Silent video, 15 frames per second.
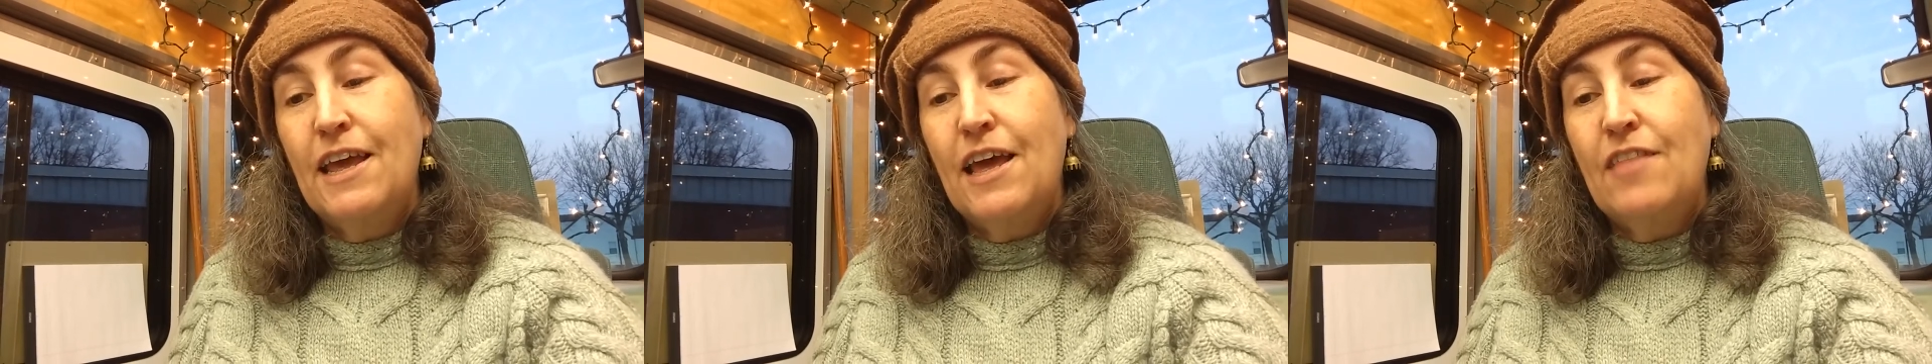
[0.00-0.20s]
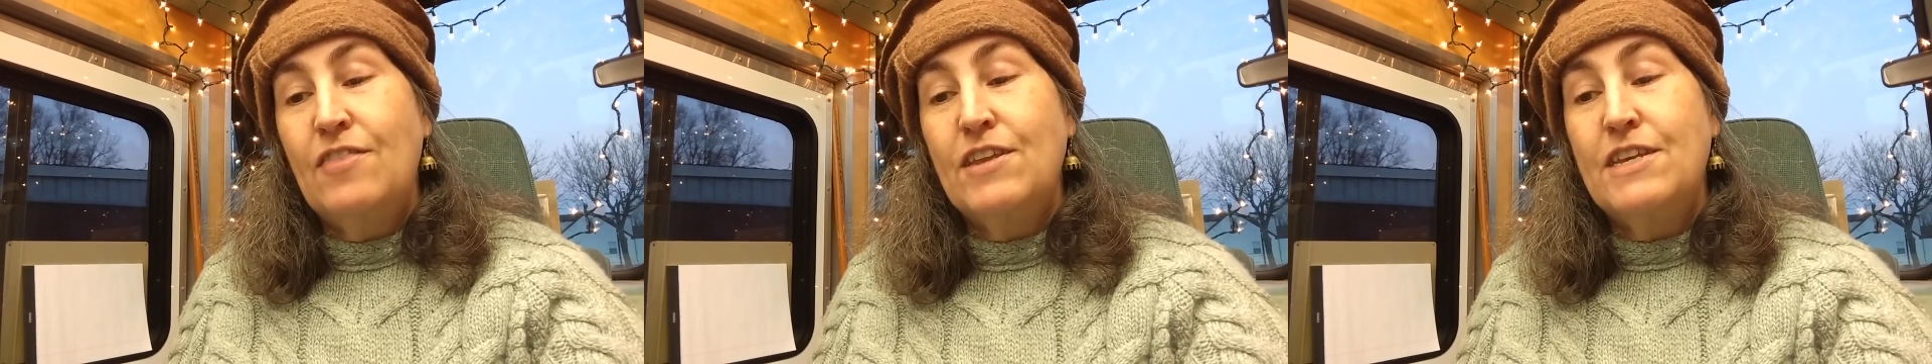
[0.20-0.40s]

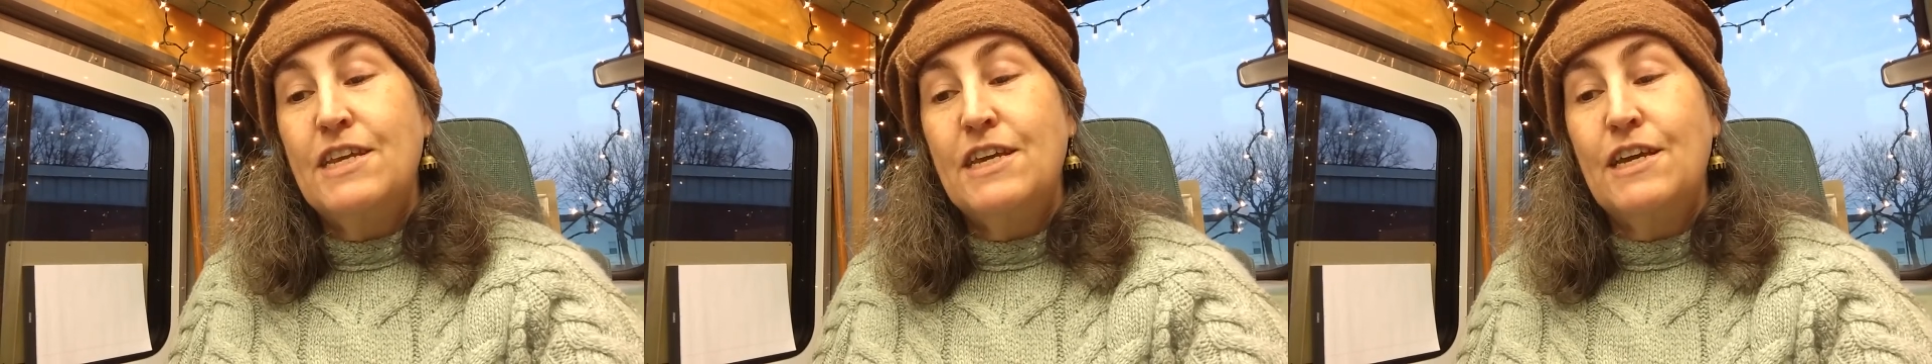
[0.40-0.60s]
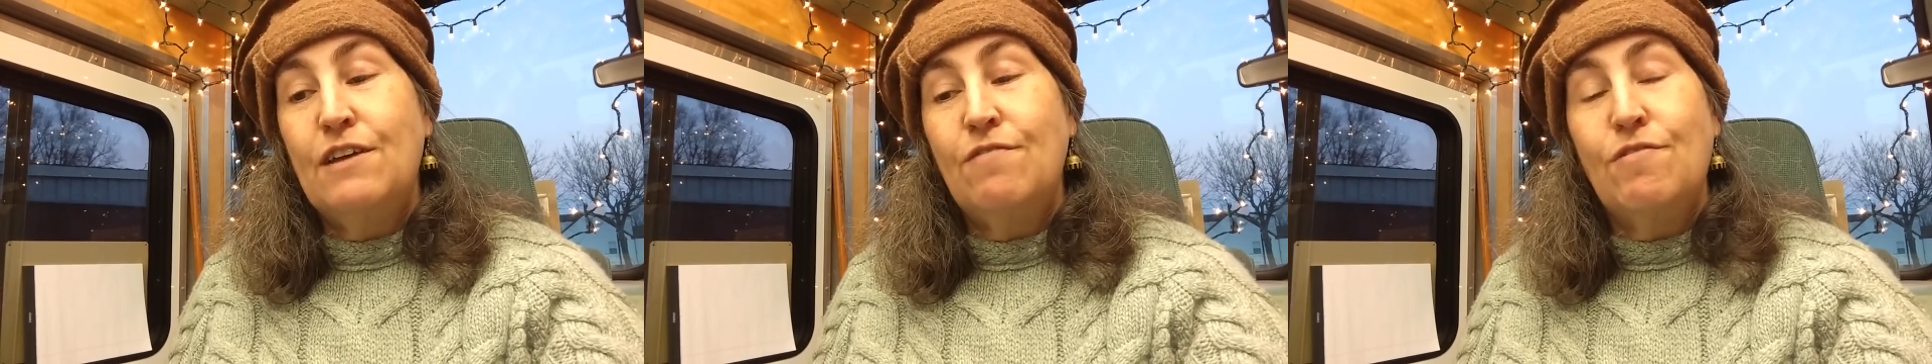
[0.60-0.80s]
and the
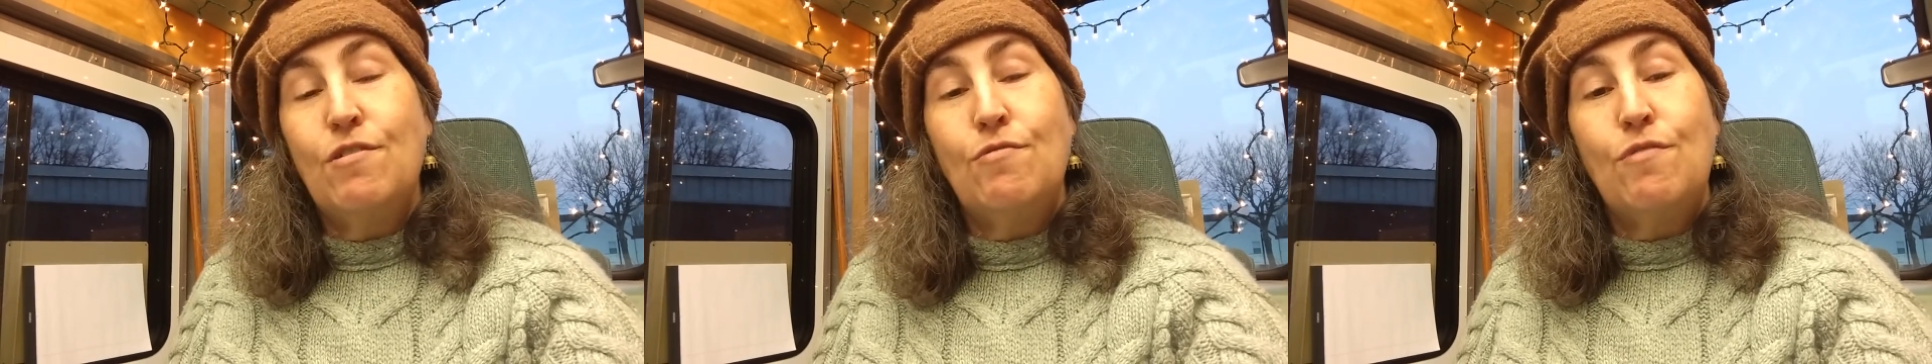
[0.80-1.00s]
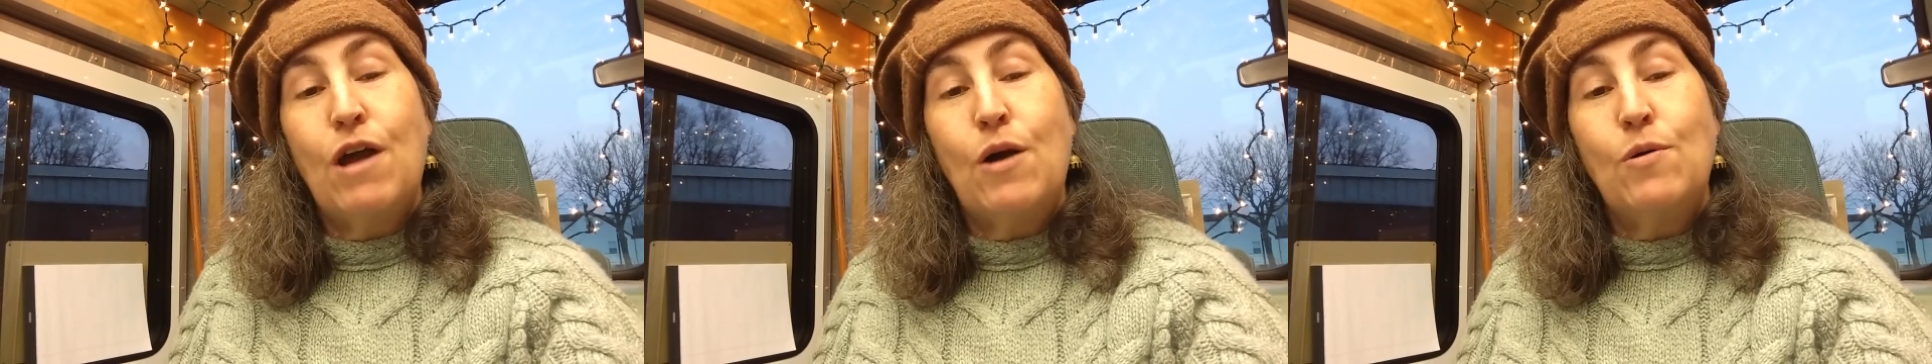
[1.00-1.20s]
dig of
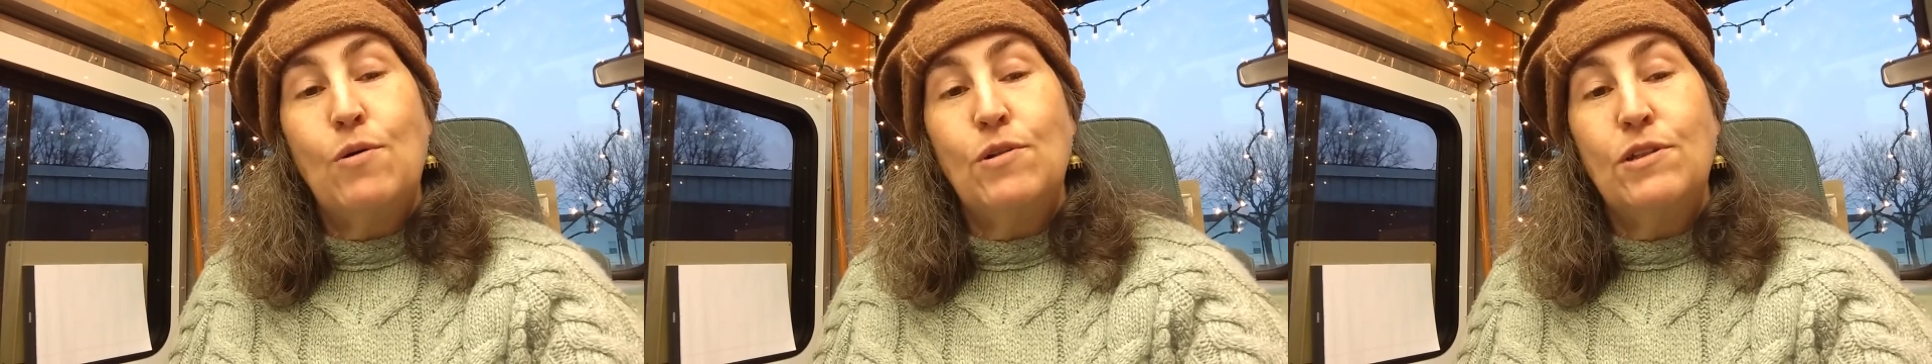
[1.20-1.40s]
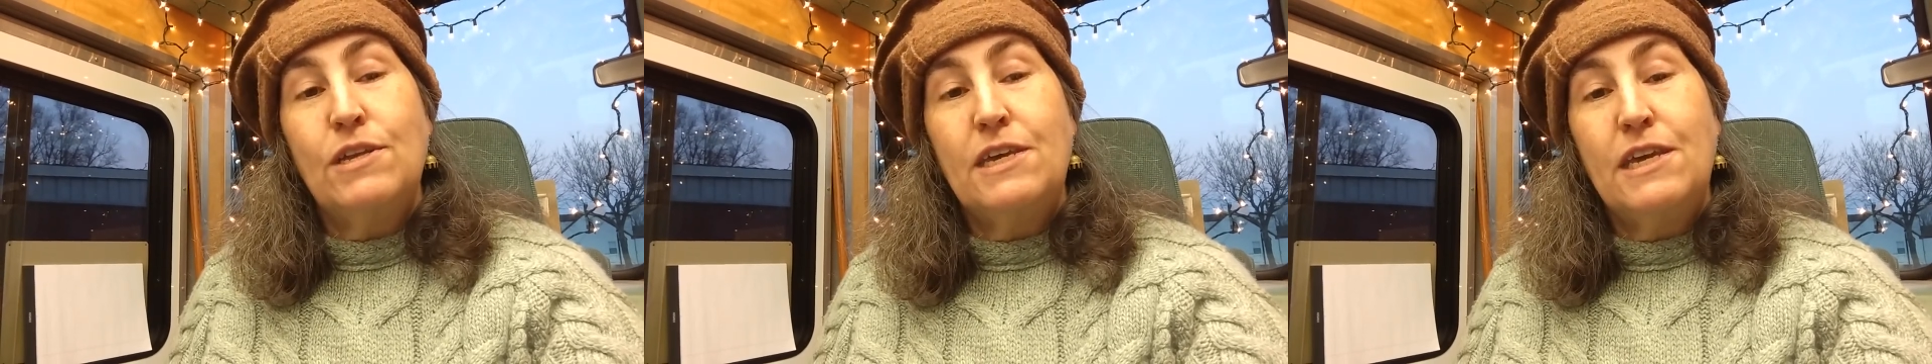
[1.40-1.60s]
the
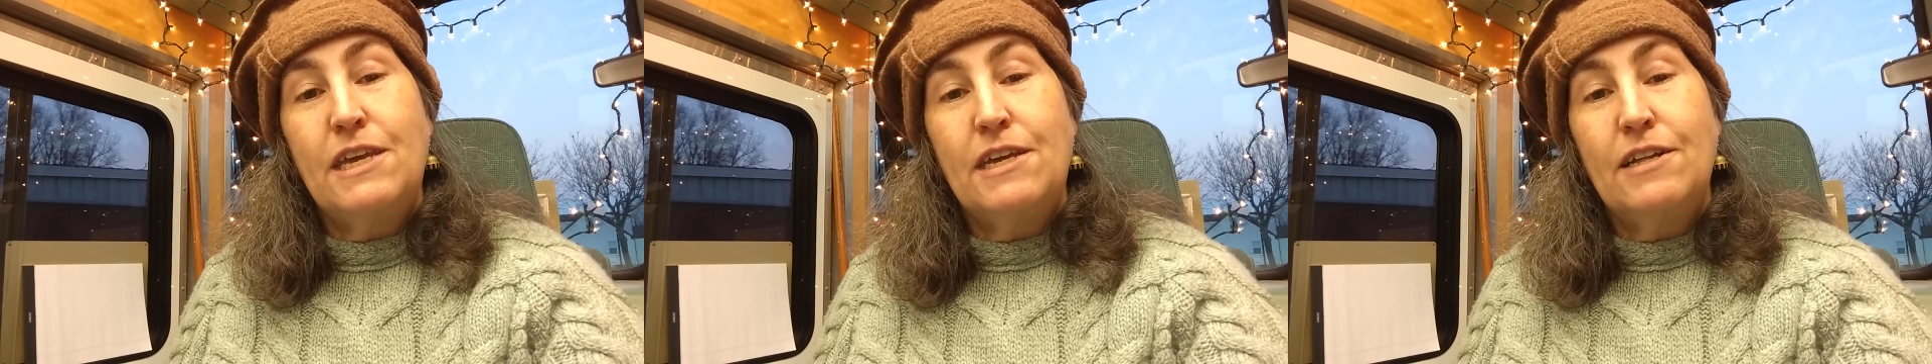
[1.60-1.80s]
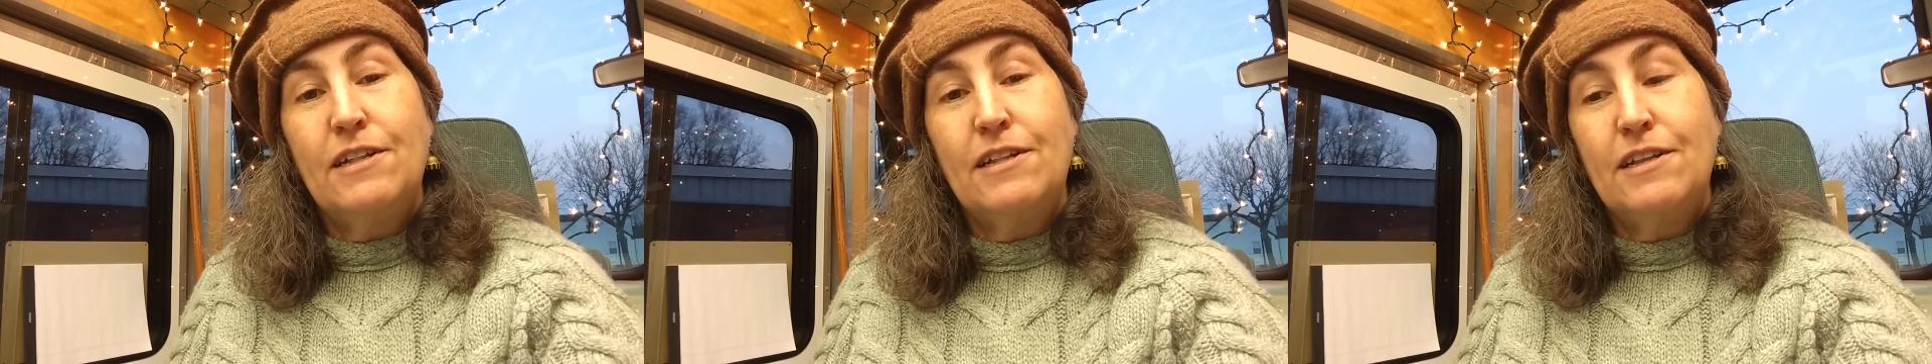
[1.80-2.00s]
roweled
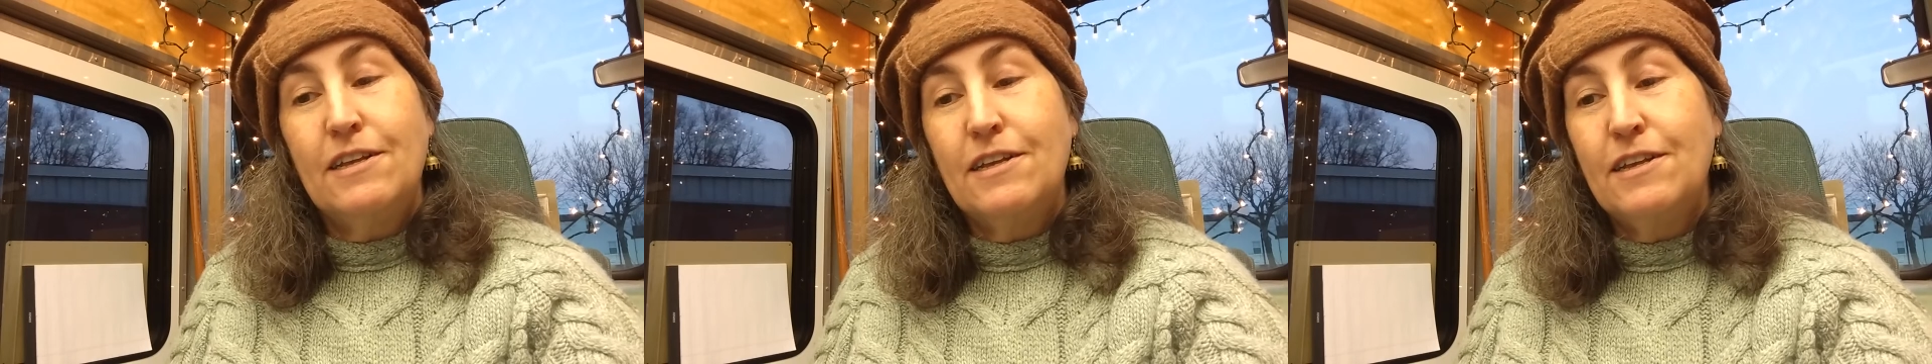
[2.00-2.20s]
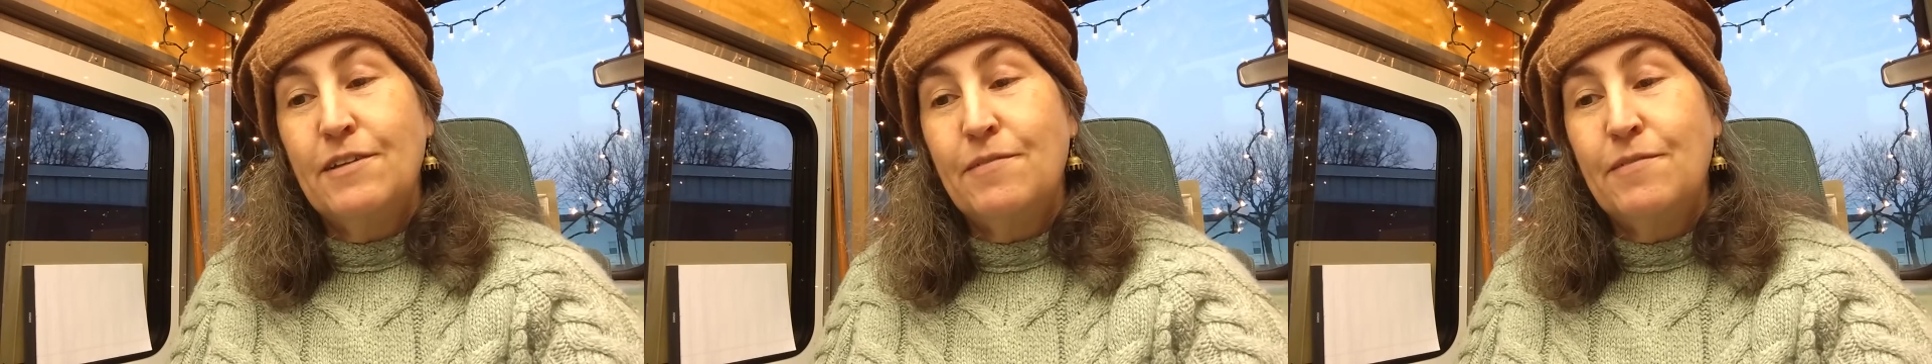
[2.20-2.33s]
heel.